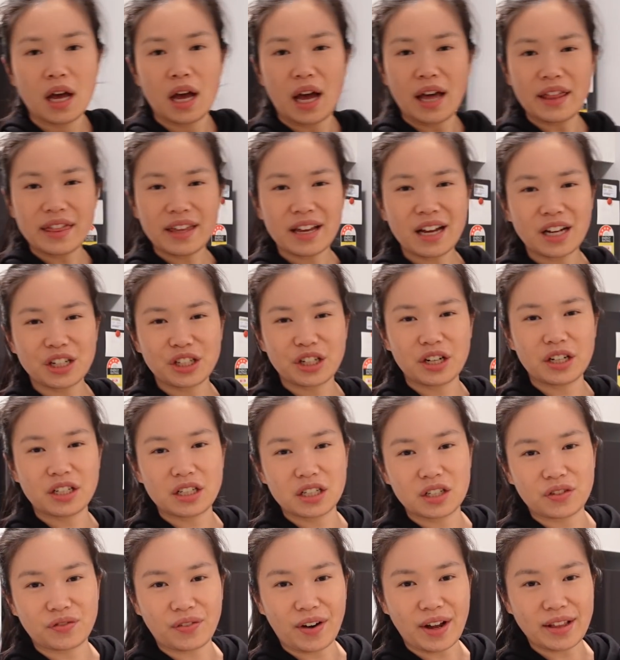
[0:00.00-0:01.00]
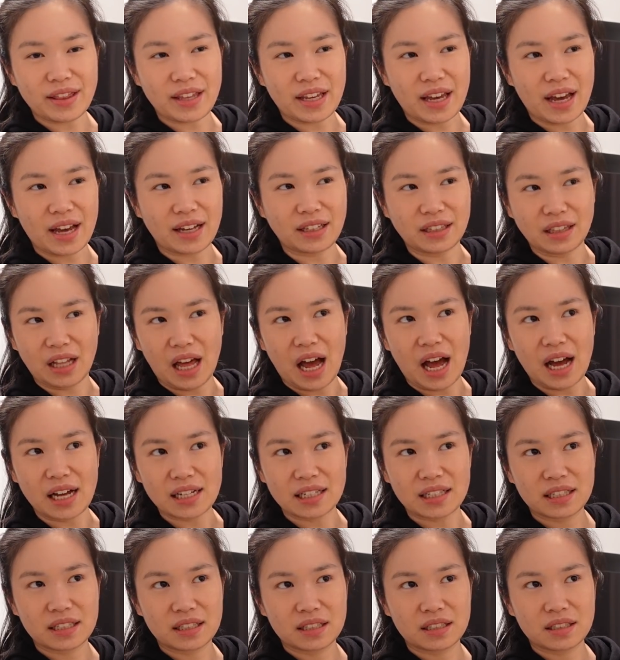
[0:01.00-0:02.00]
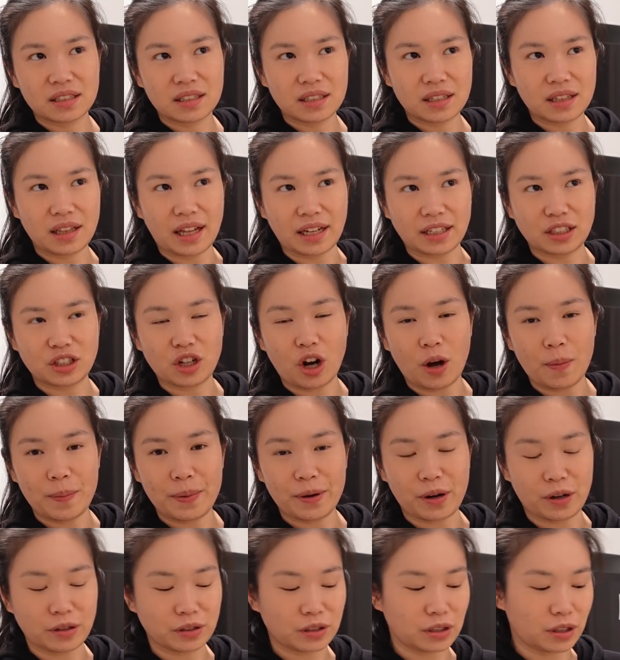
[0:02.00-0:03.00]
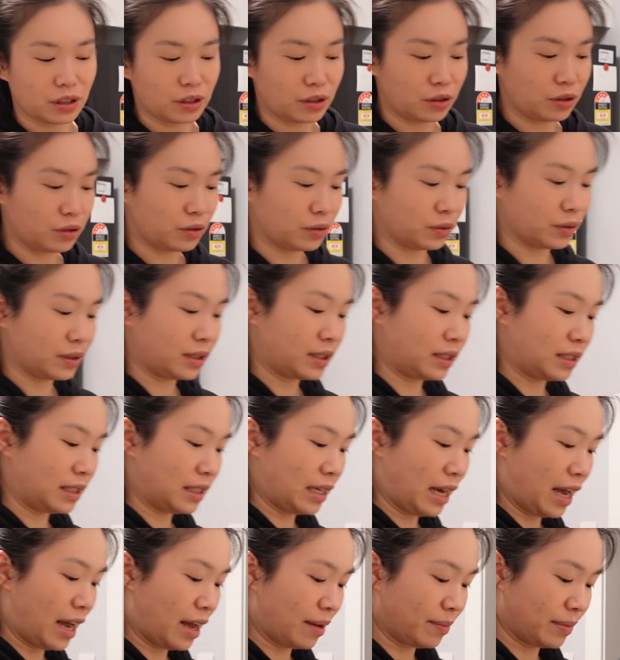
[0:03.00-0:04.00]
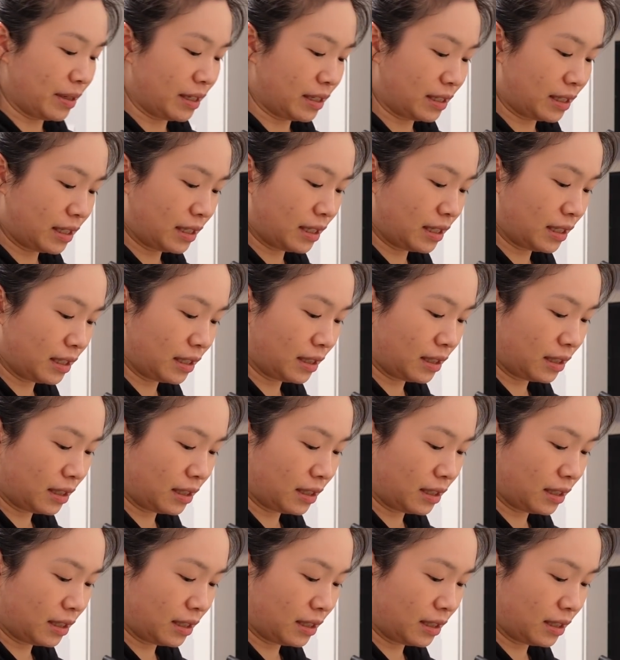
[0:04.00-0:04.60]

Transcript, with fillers: I think I should have just fried the egg last, like top it onto the noodles, damn it.